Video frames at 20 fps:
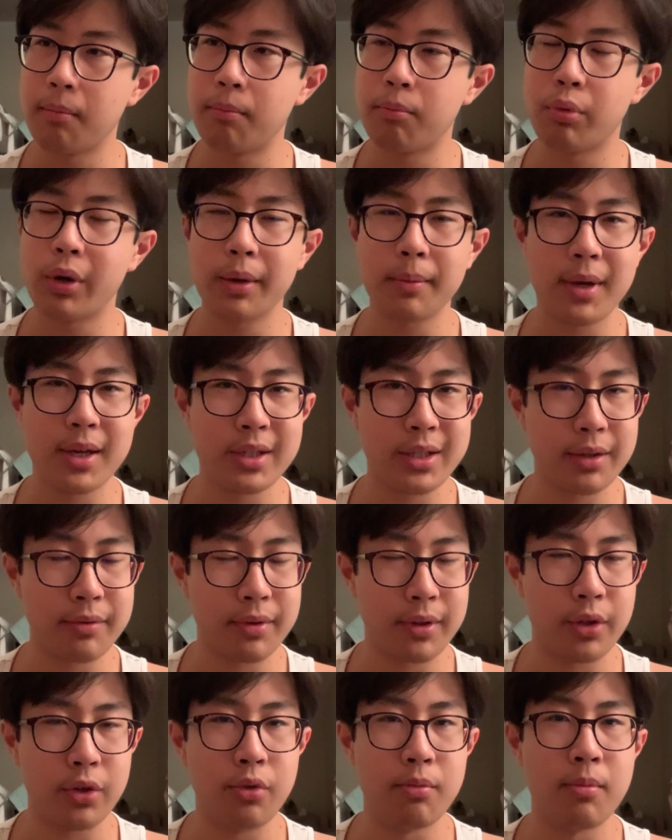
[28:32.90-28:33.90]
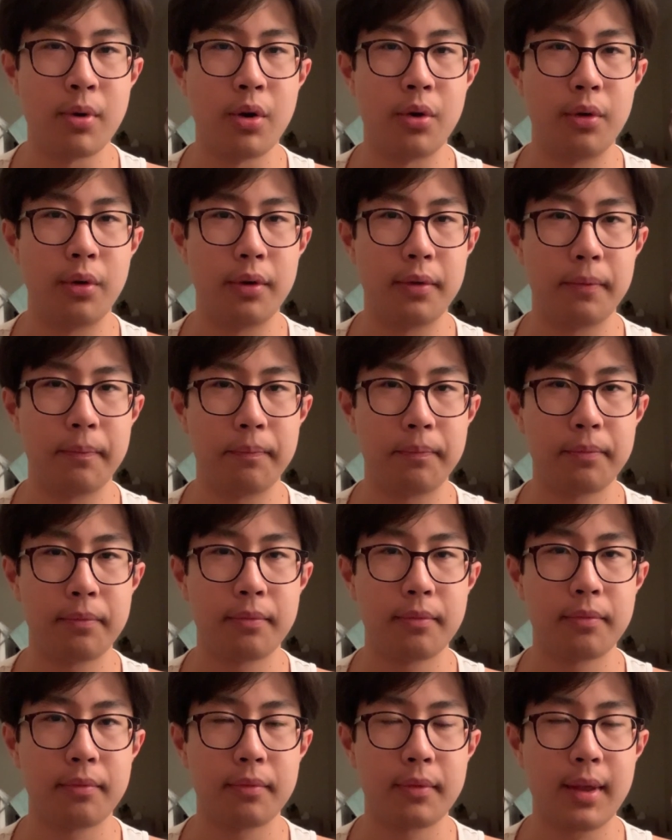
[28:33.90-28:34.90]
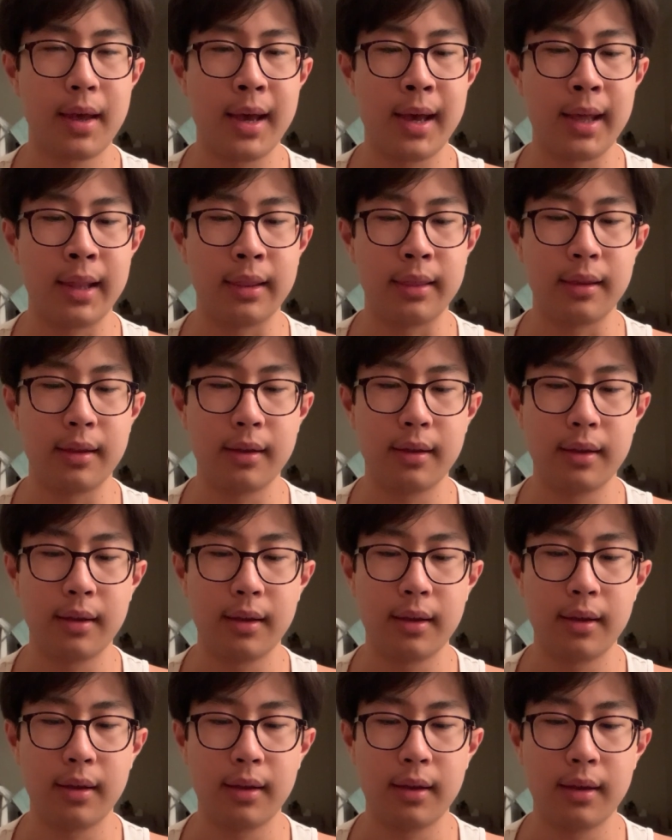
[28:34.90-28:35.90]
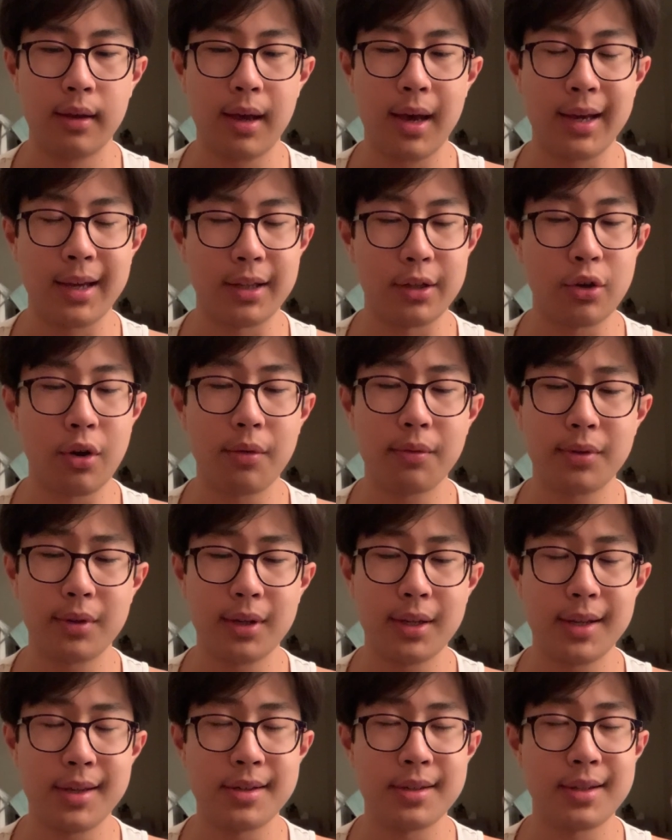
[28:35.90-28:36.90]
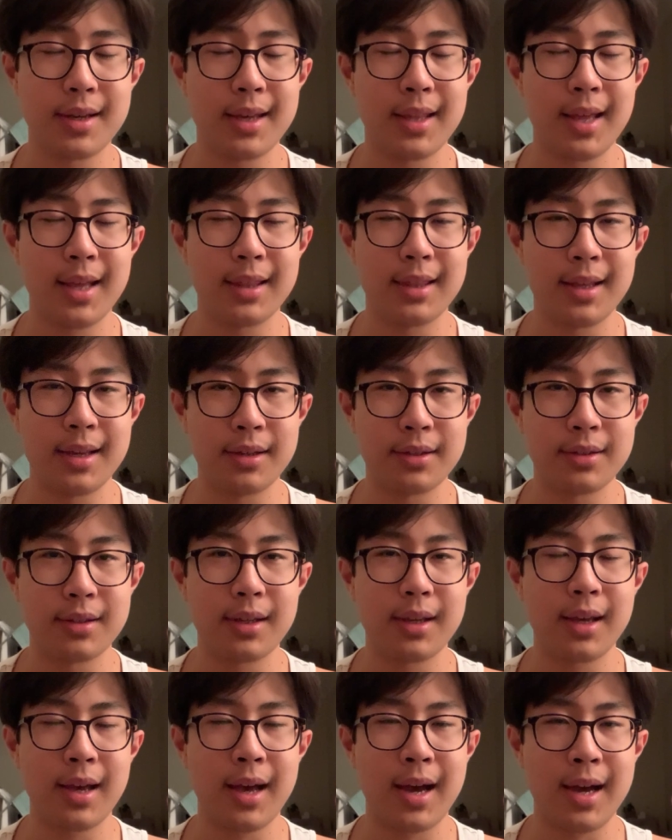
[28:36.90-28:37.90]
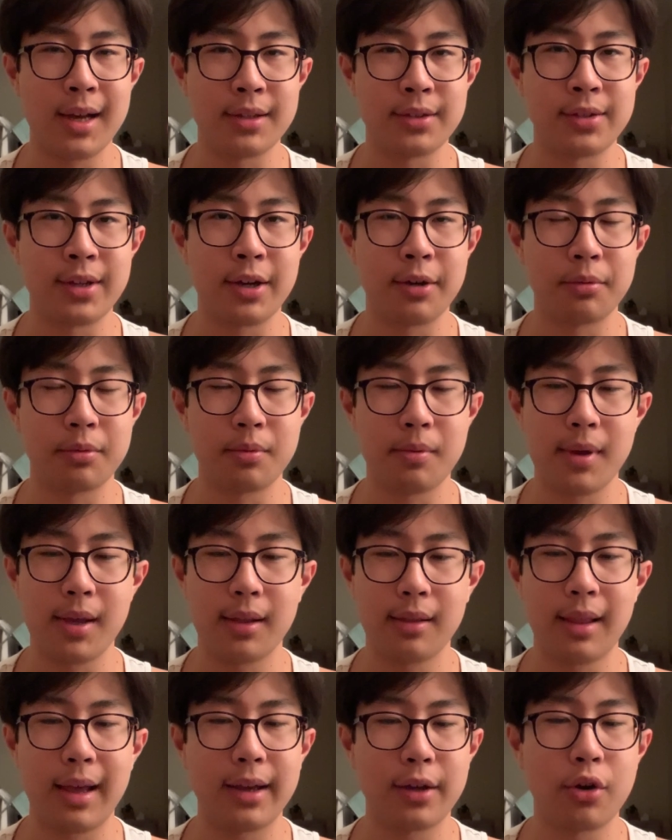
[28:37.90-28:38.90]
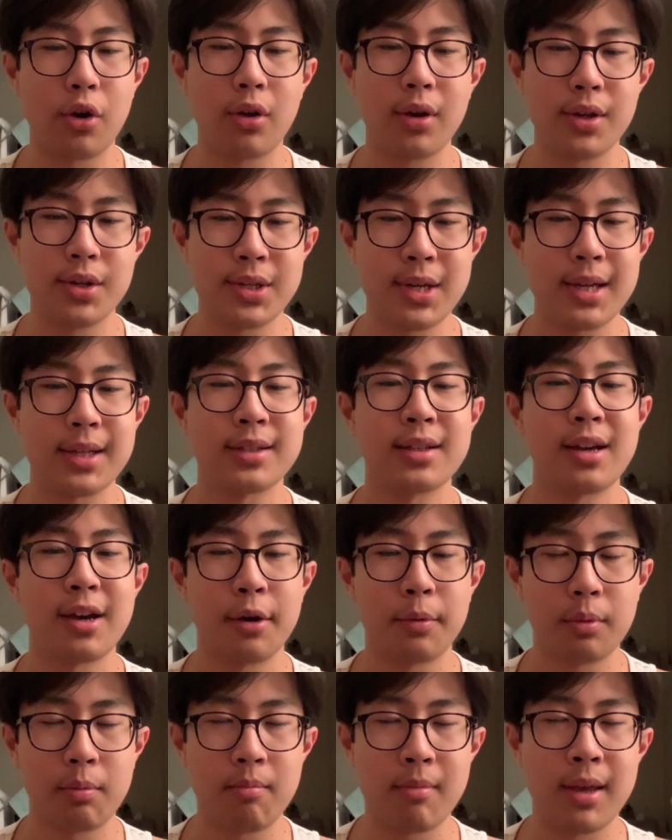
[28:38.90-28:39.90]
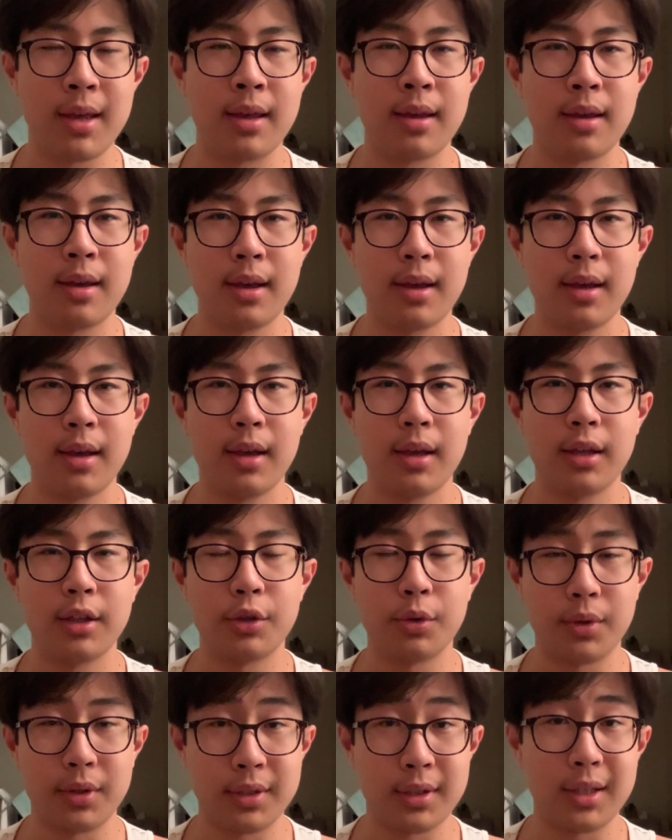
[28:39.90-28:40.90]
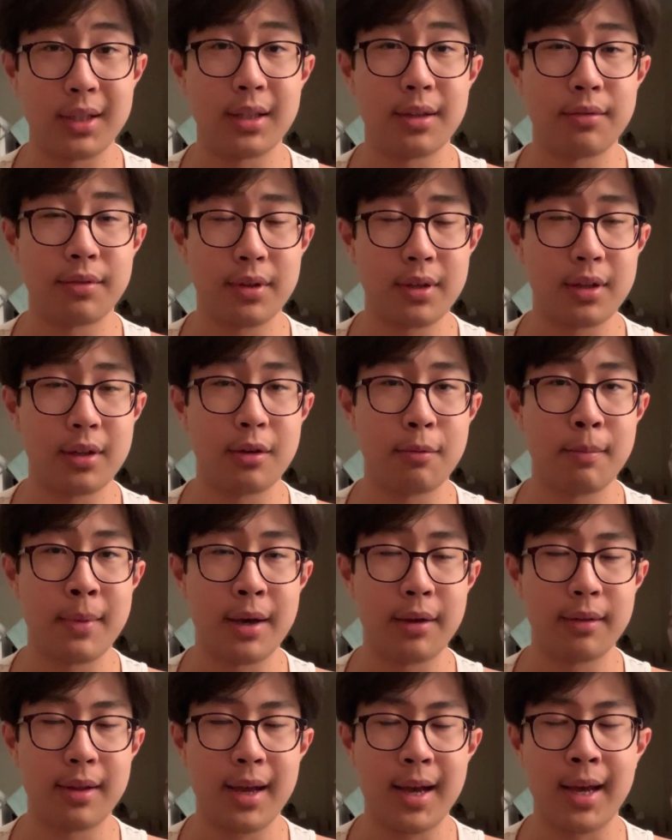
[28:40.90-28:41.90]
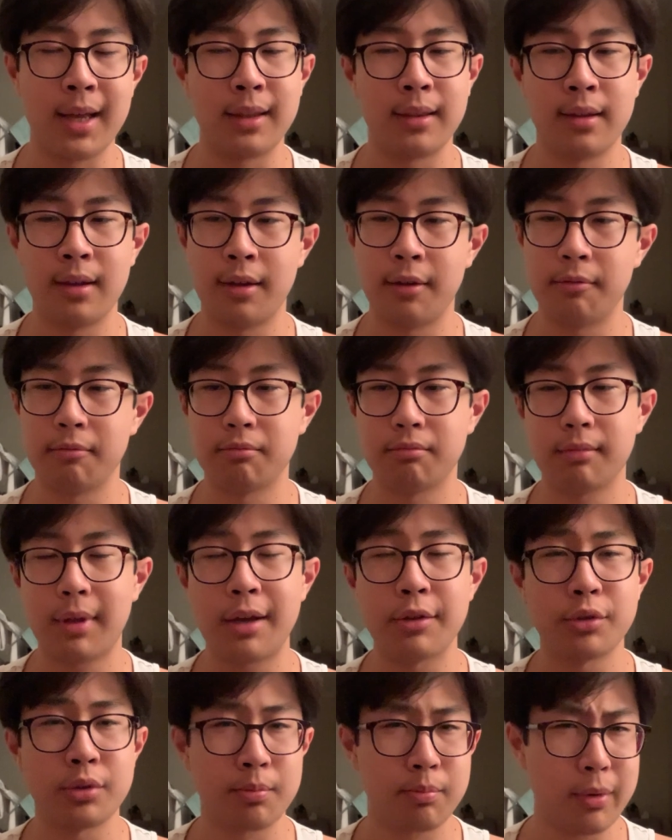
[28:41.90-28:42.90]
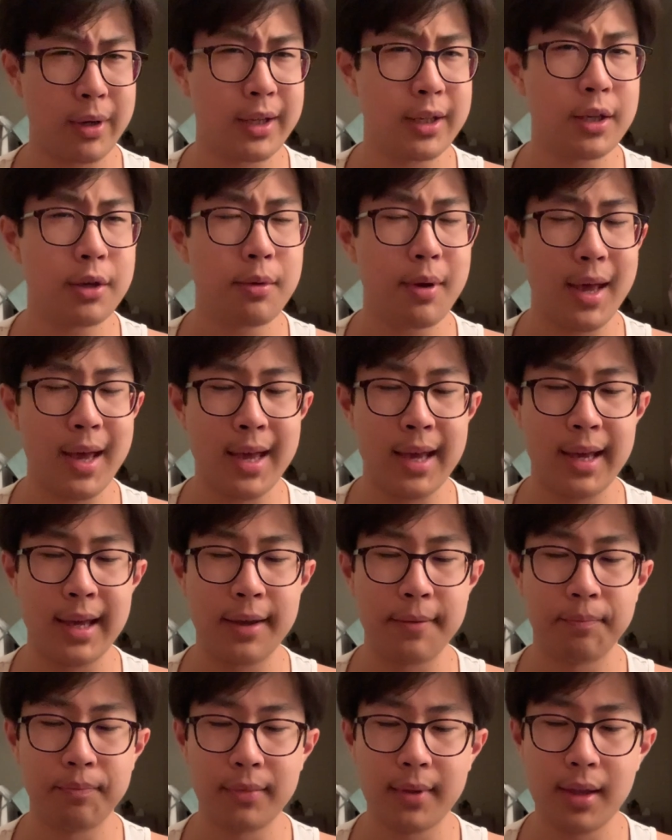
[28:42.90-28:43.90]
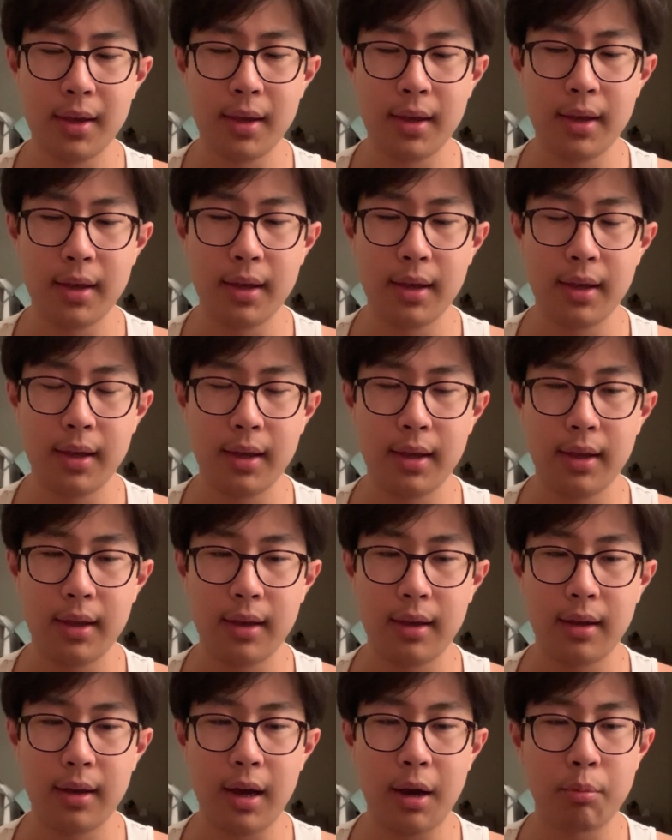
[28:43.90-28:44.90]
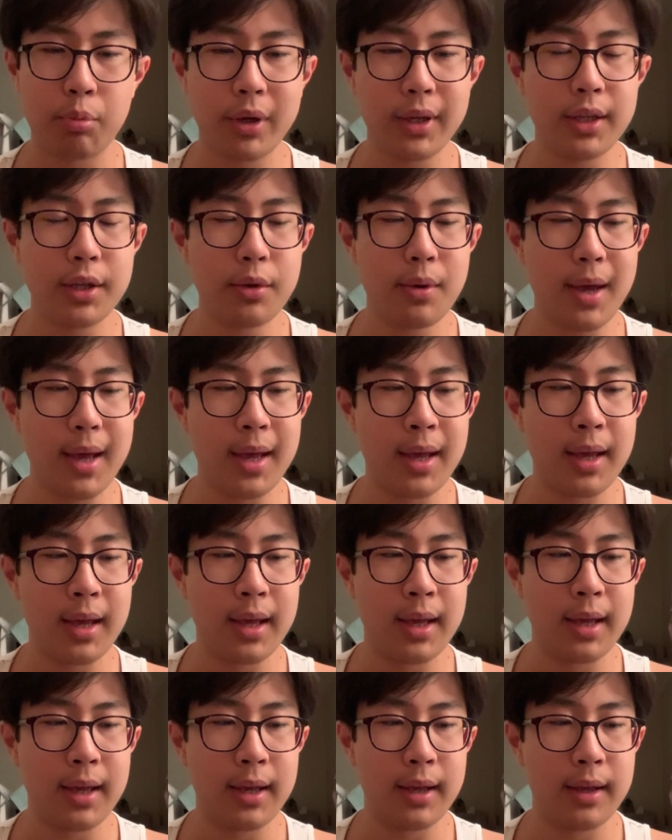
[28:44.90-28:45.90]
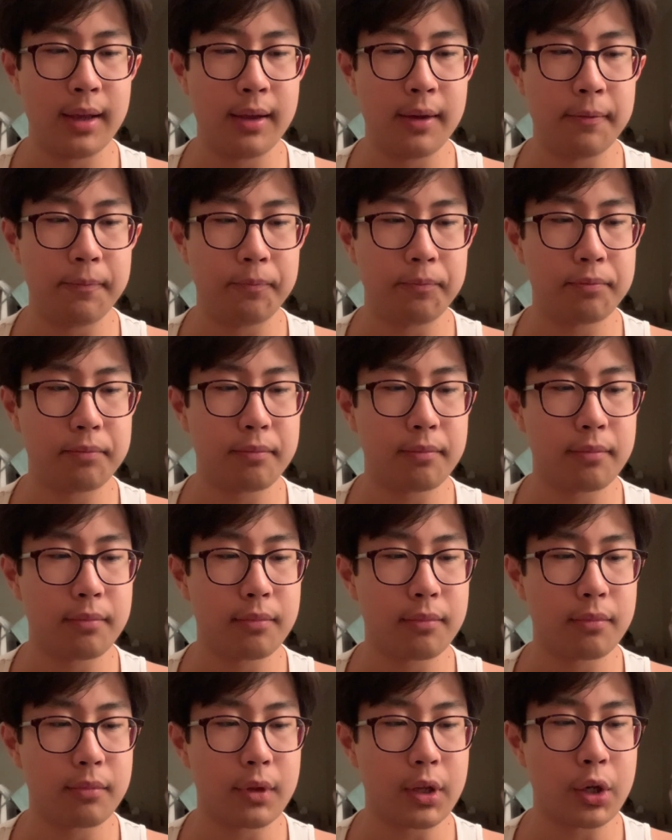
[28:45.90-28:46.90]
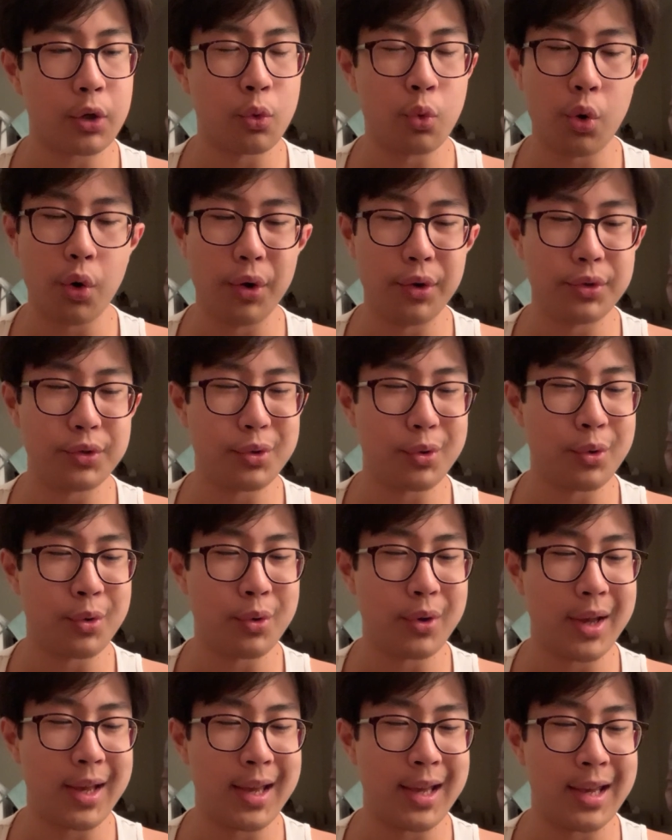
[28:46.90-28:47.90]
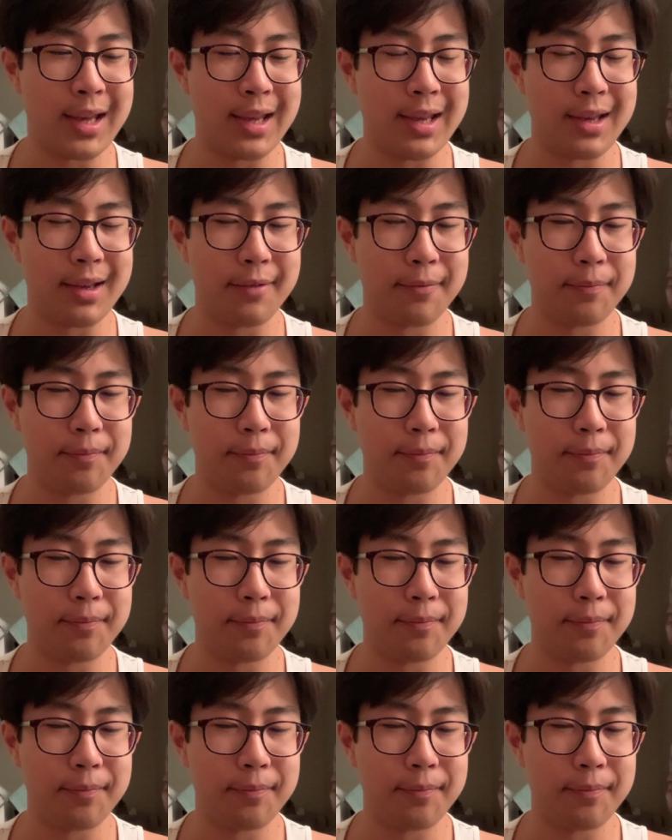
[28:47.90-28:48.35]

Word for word: bring myself a new mold. And I can confidently say that this has helped me. Like college has helped me to a significant amount. And um, i just bring you a I'll bring you a quote or a